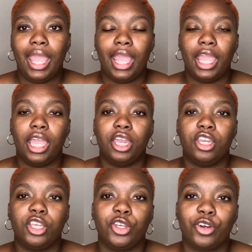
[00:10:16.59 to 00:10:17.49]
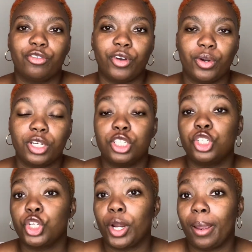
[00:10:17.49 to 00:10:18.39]
and your
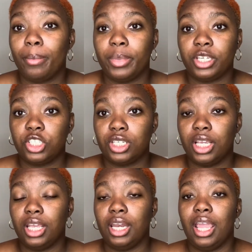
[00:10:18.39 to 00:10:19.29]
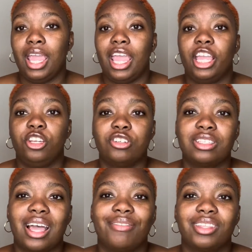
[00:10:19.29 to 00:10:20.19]
focus, your ambition, and you just
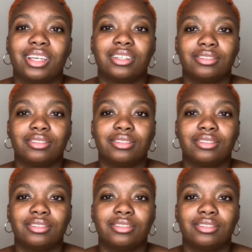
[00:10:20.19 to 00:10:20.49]
have to